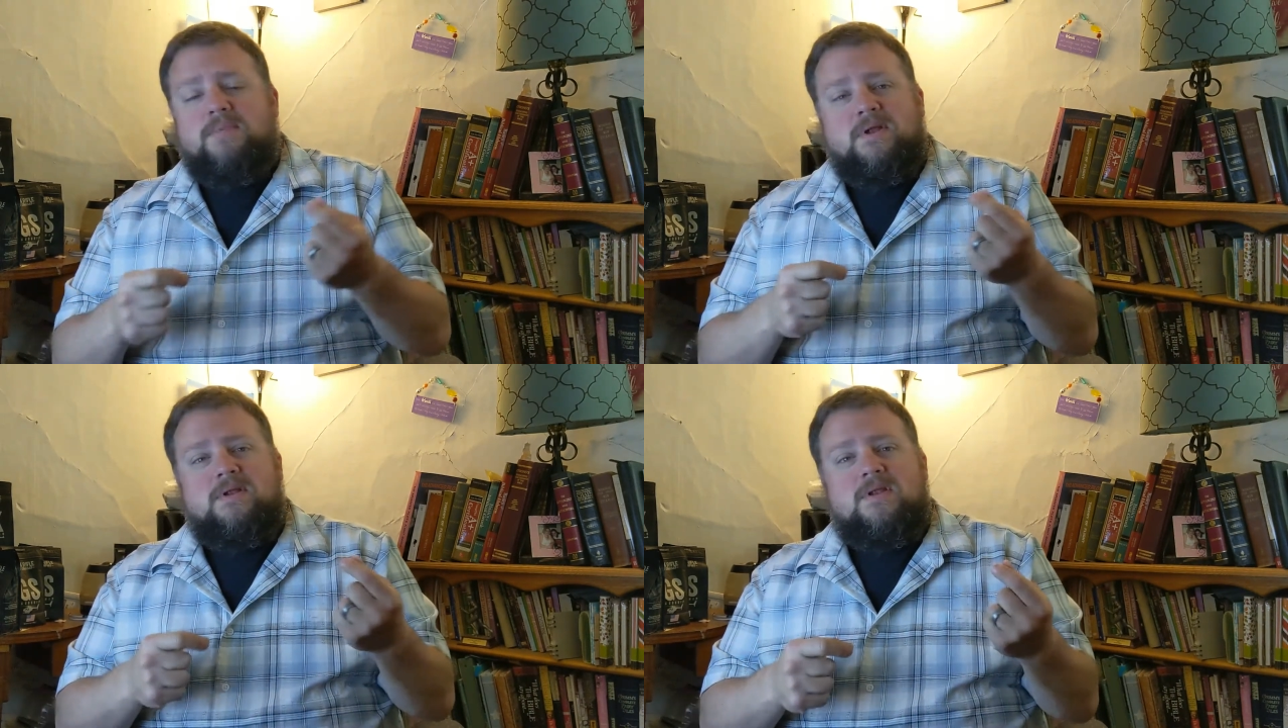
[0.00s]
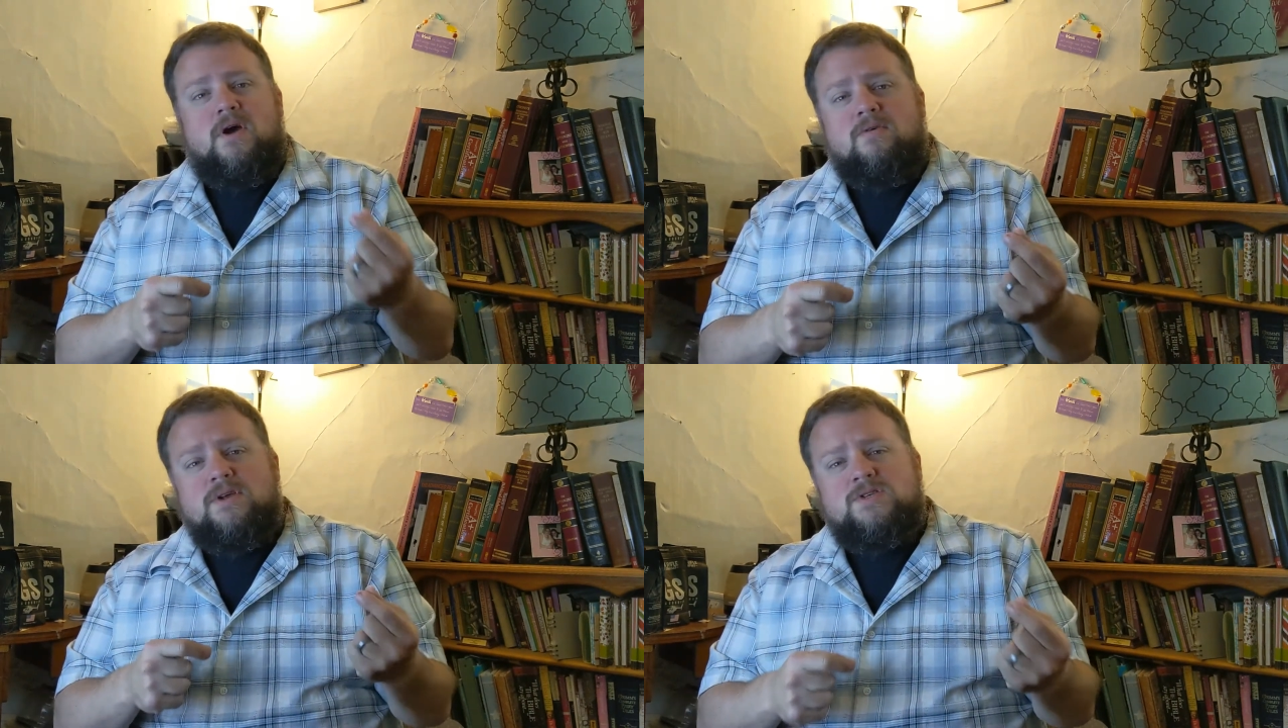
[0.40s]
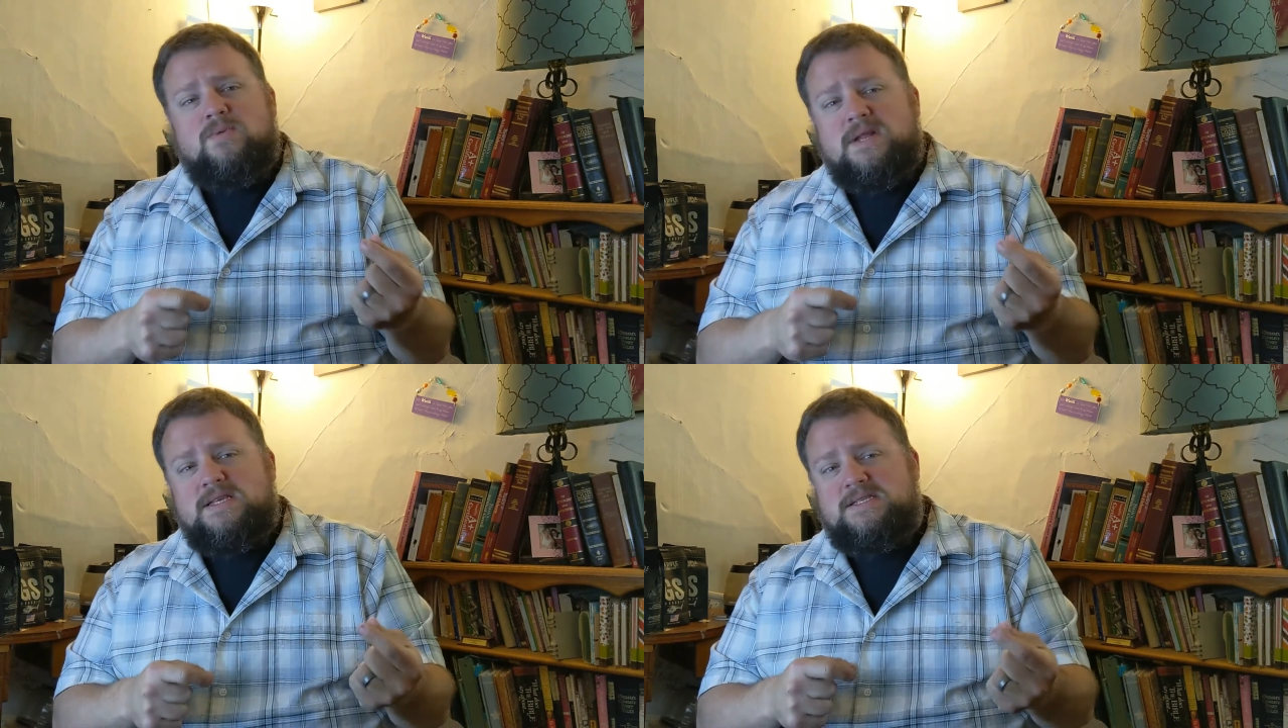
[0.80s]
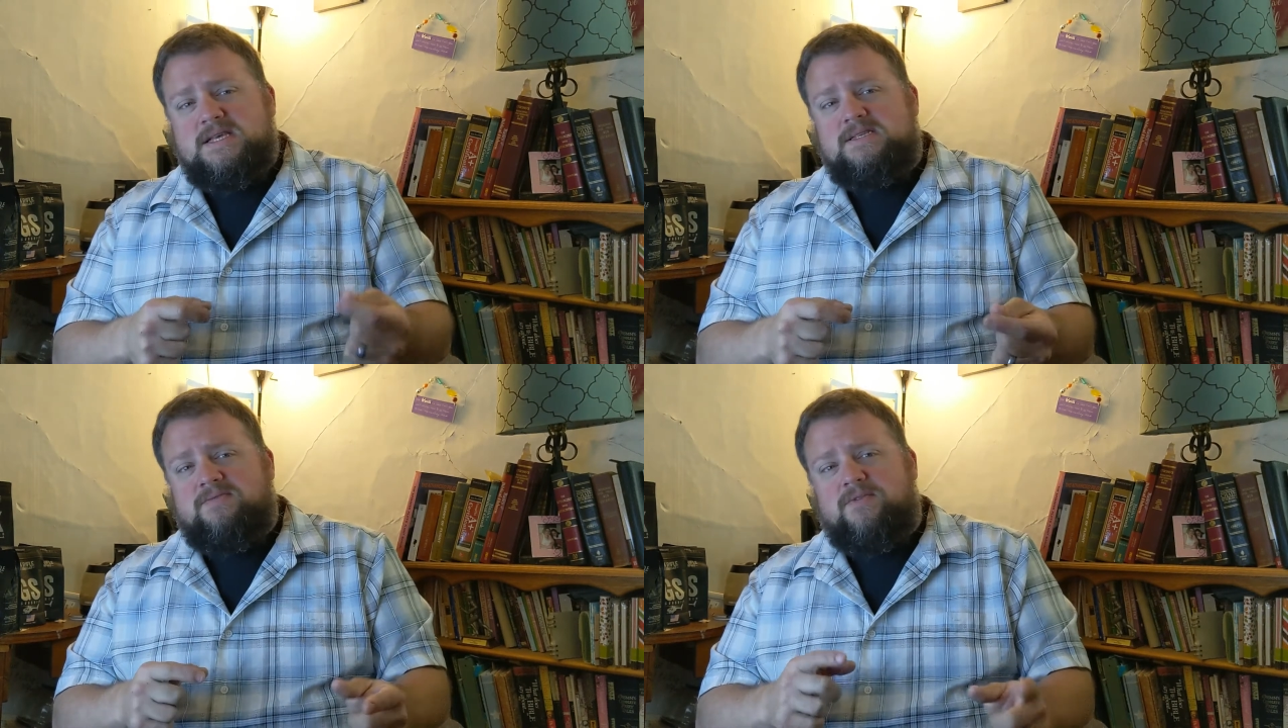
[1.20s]
But notice what he
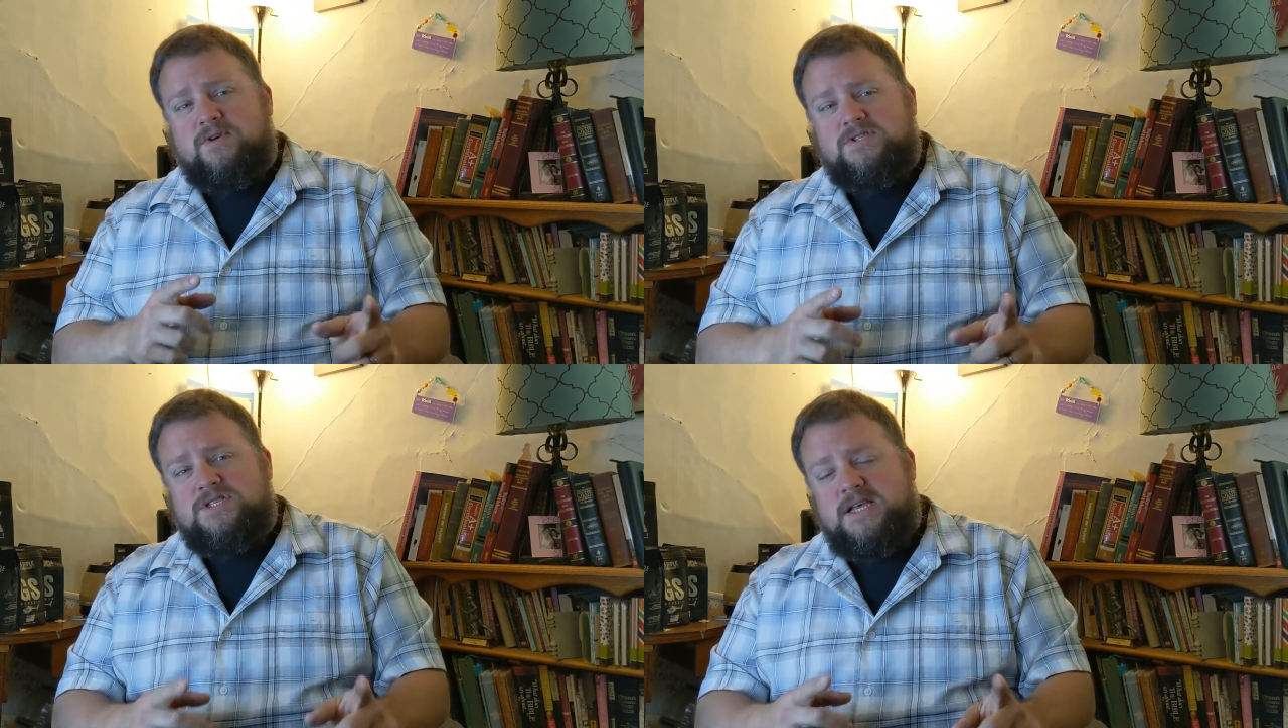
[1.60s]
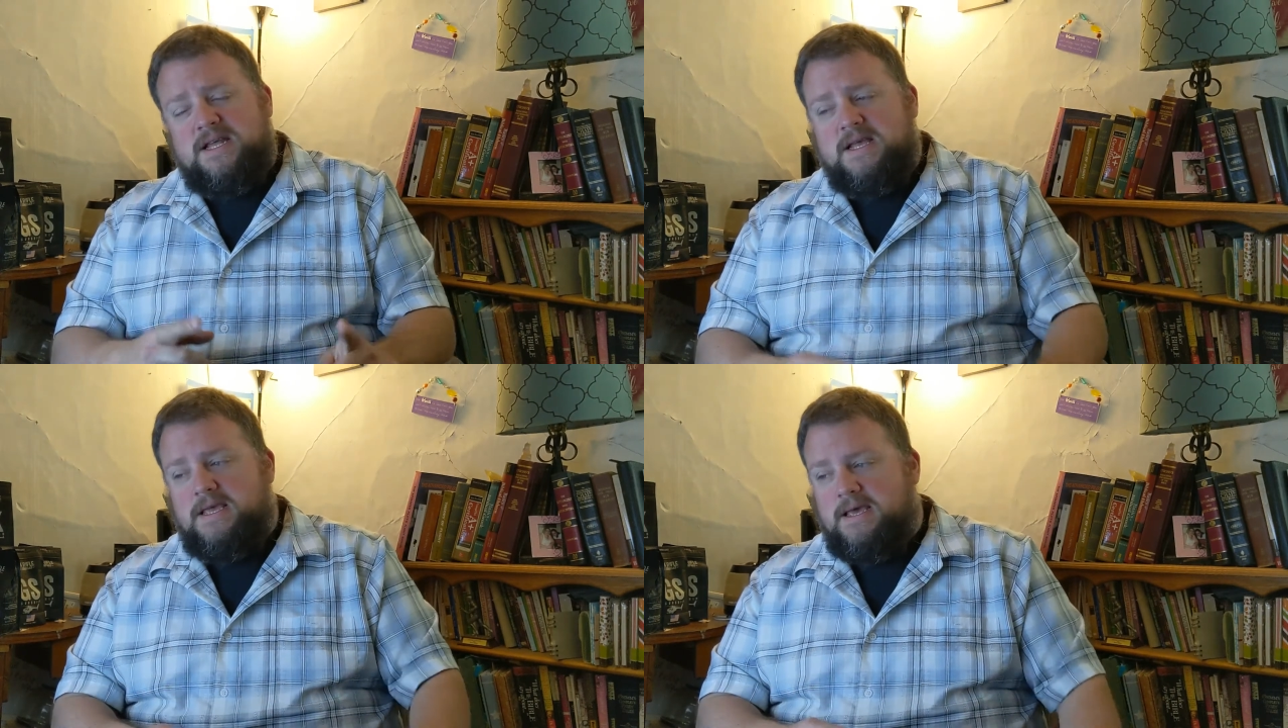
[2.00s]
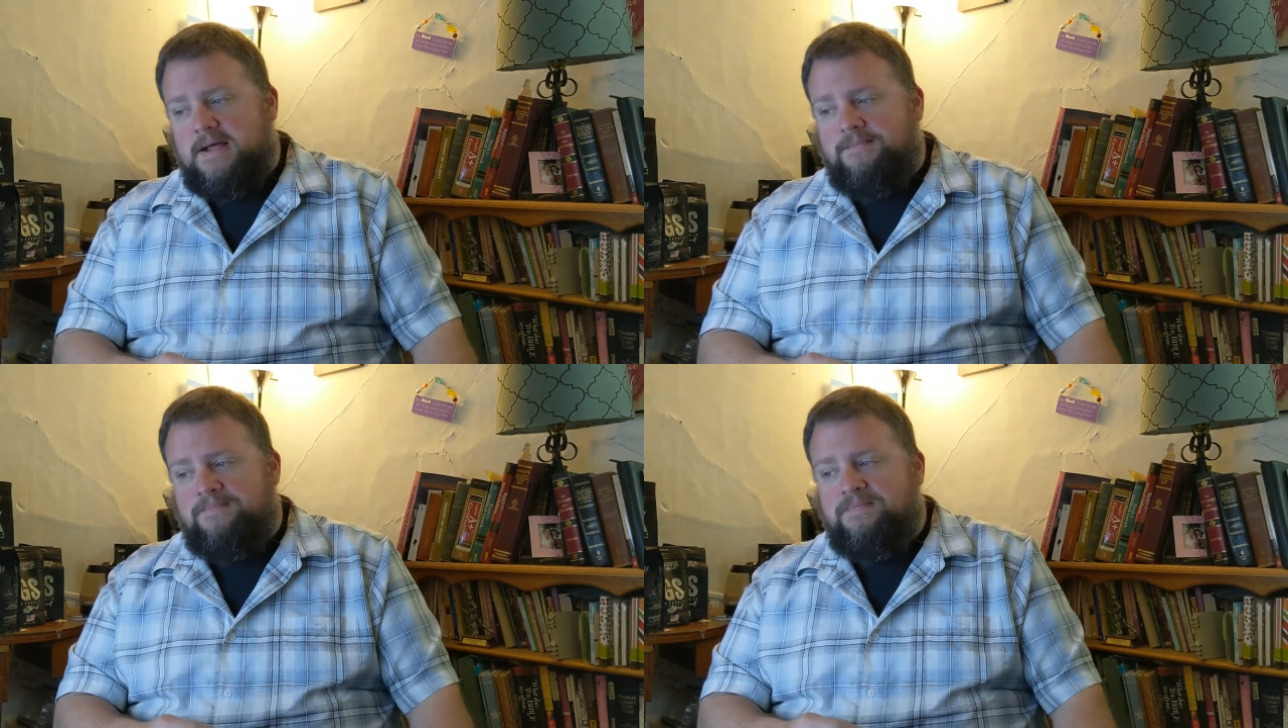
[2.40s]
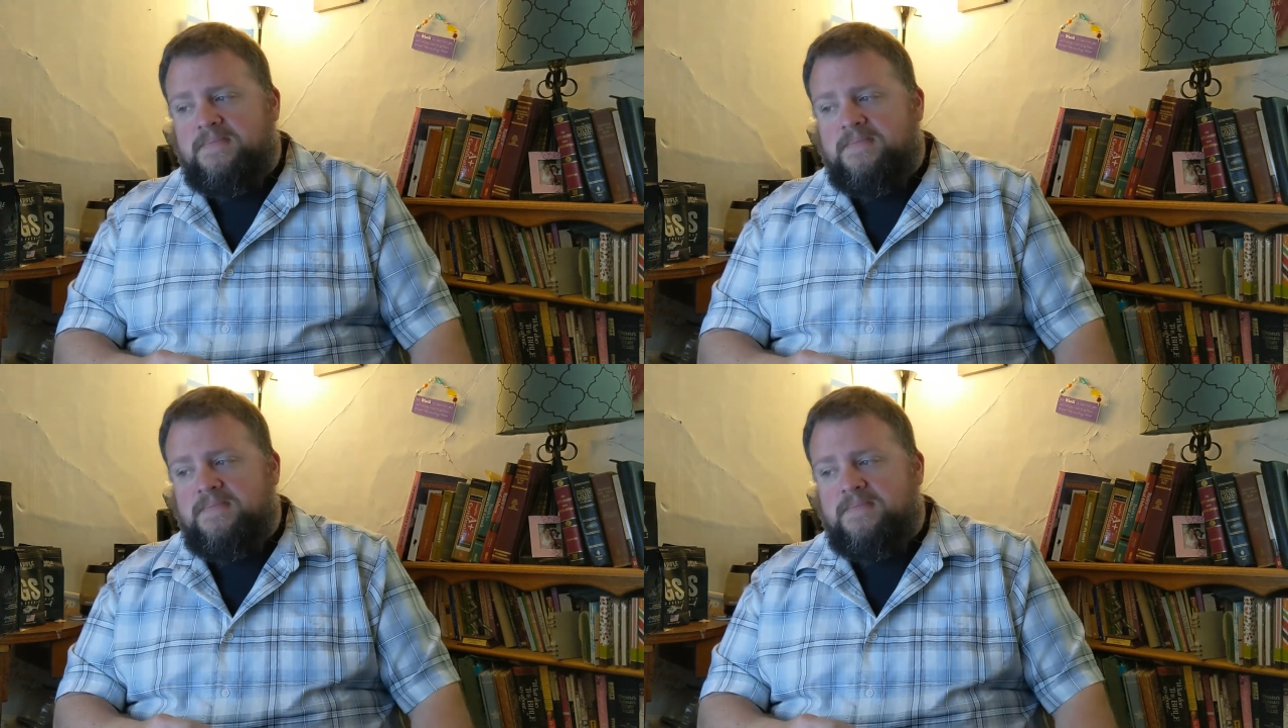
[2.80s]
says in verse 10 again.